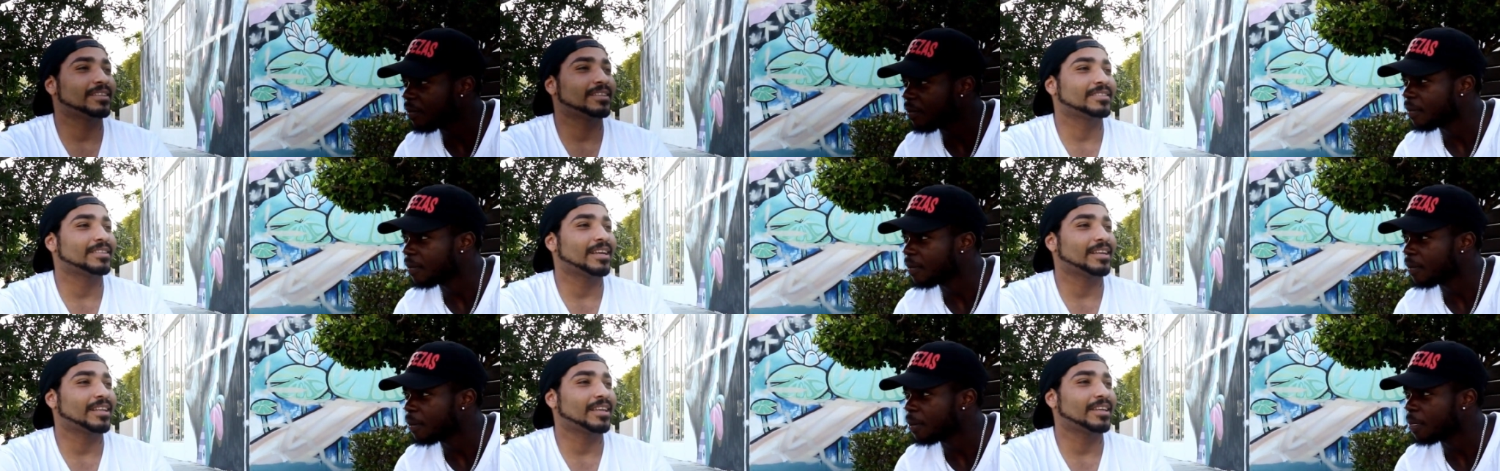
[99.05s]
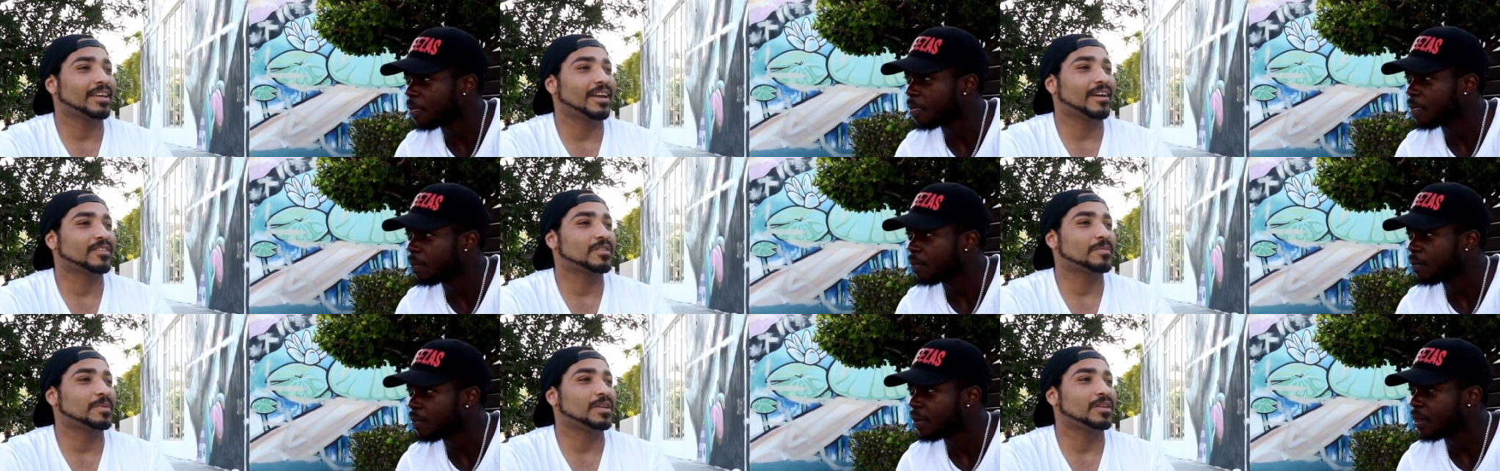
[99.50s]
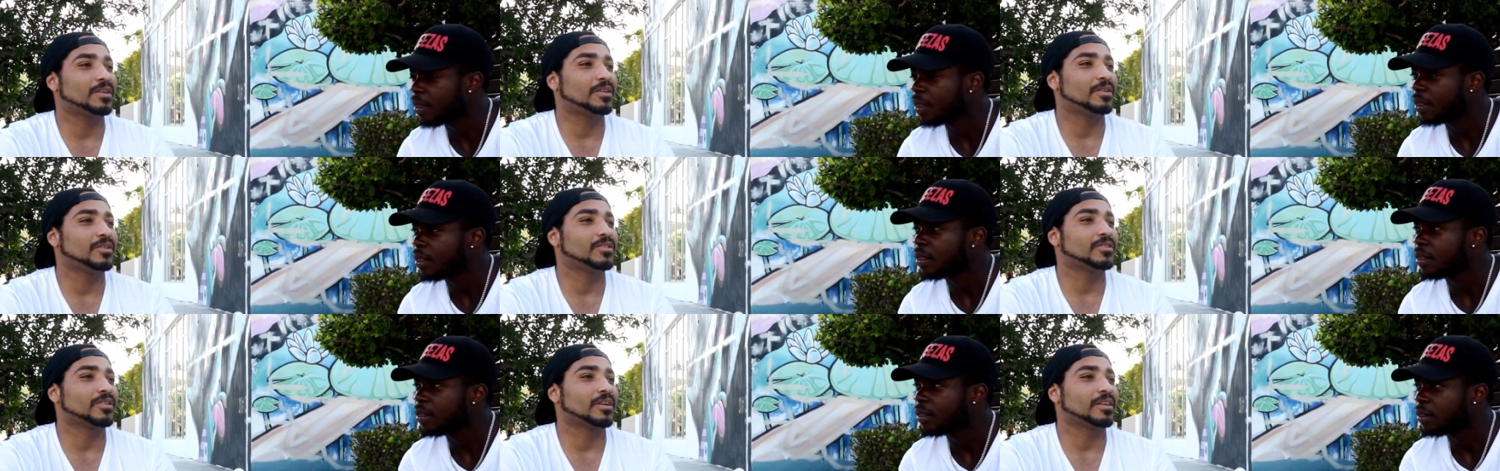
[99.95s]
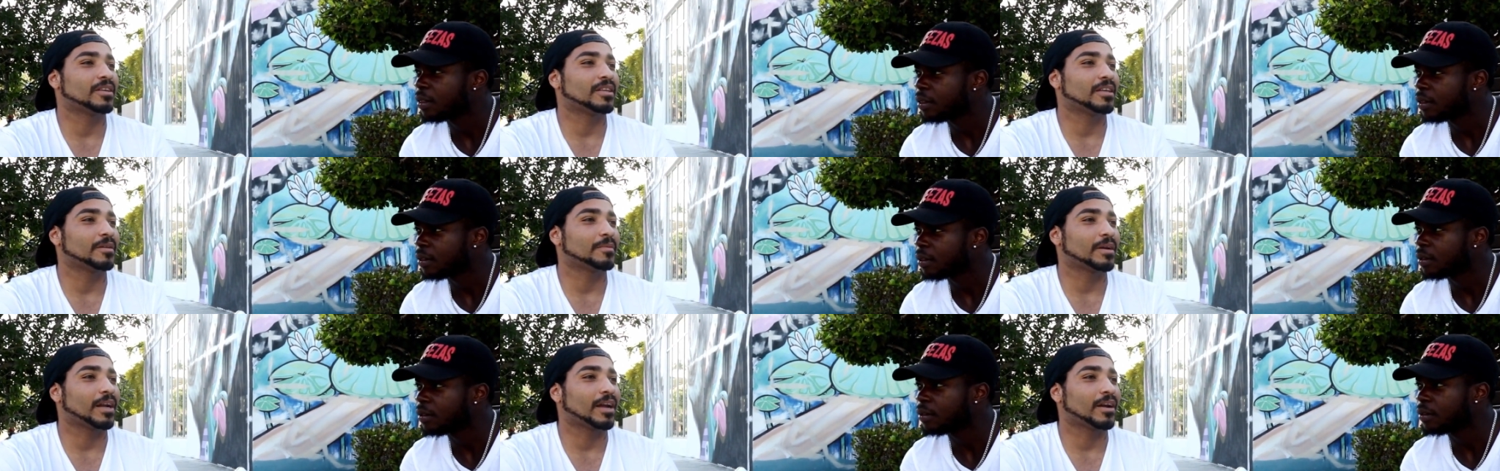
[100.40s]
Speaker 1: It's not that you have to be huge or
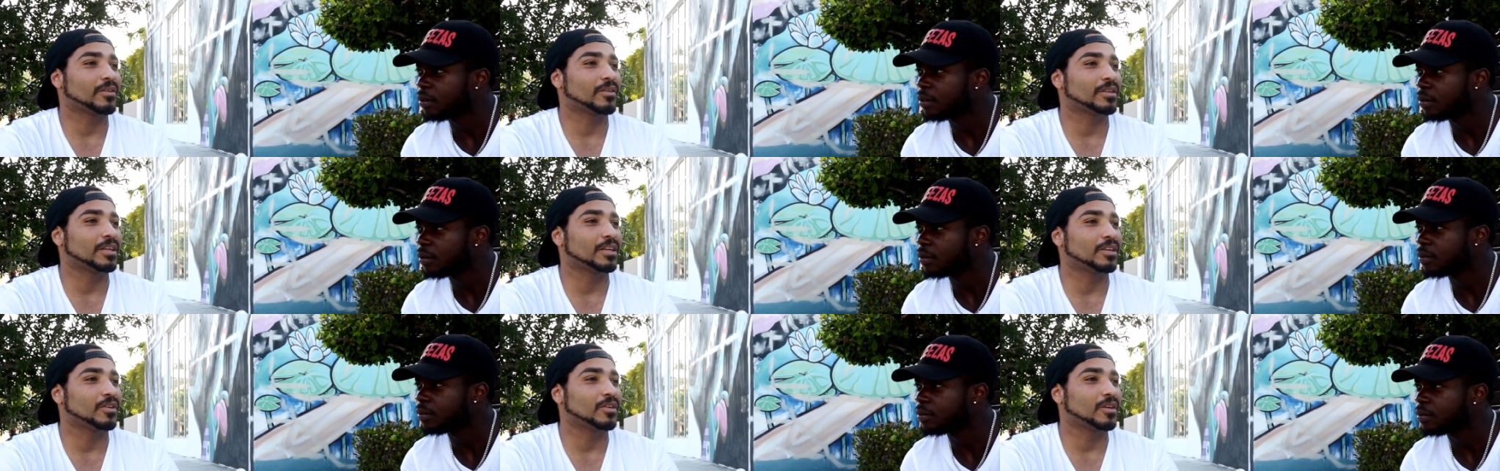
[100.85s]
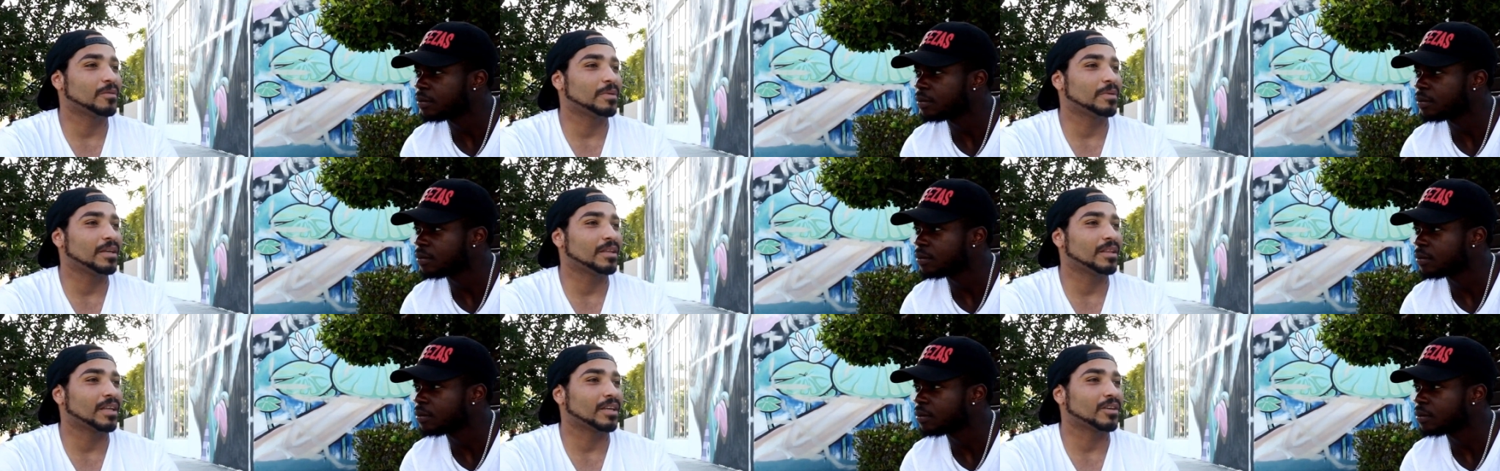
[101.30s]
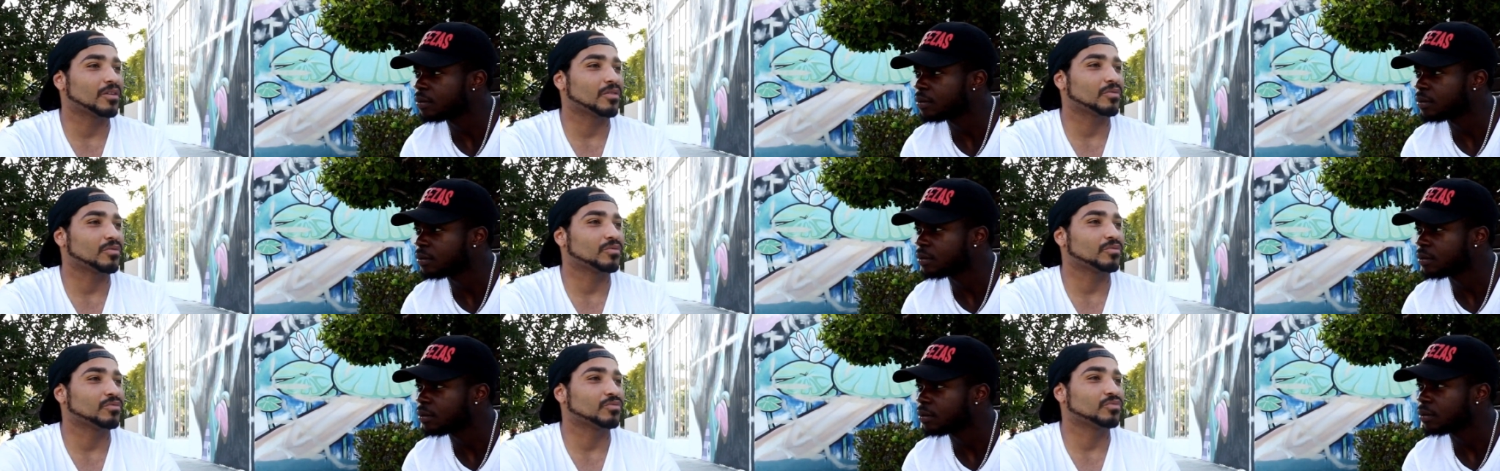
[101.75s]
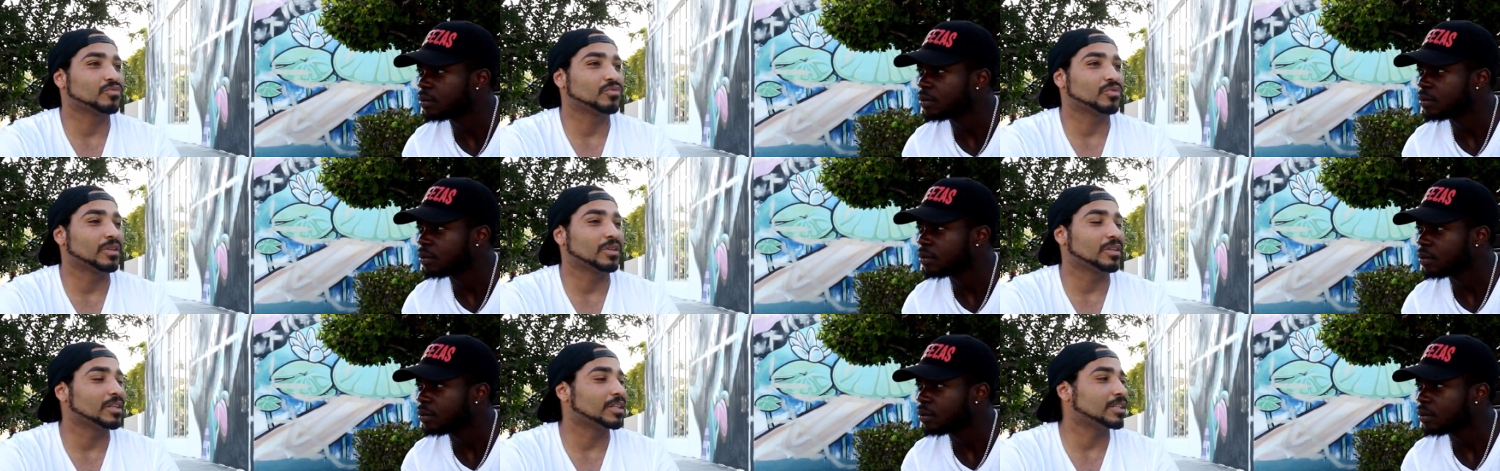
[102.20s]
anything, but I don't mm-hmm. think you could be like
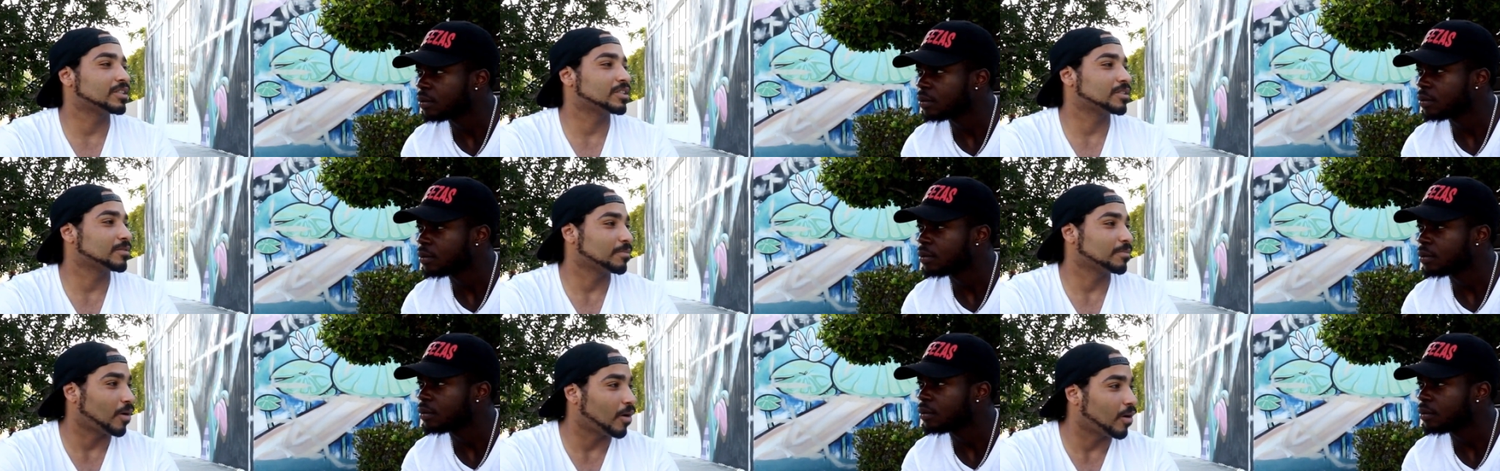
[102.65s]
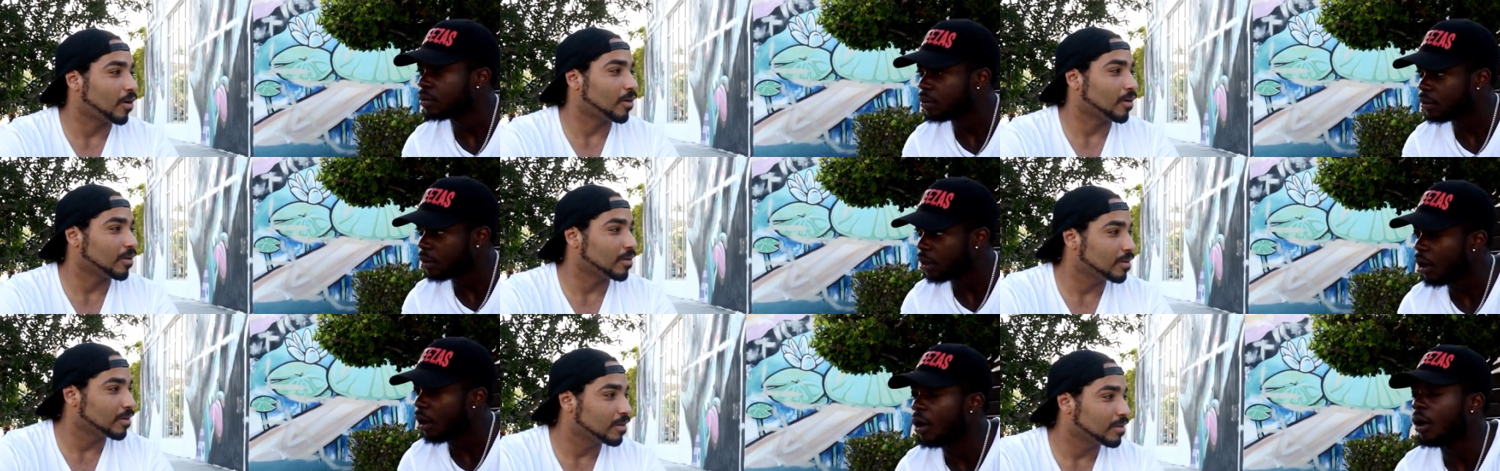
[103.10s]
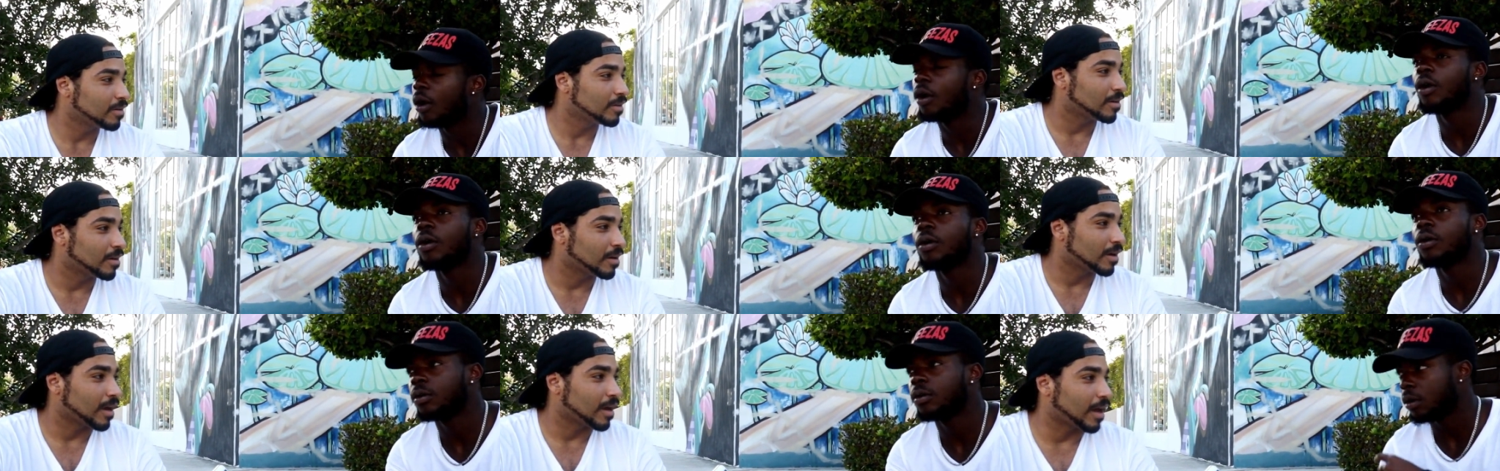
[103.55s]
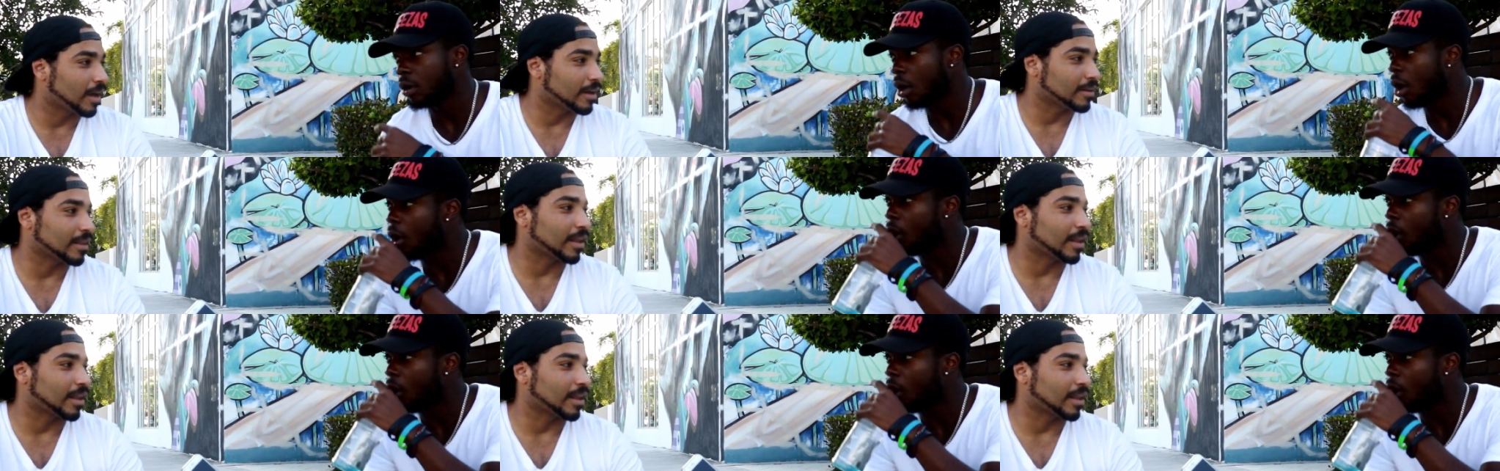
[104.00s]
really small. Oh. And, oh.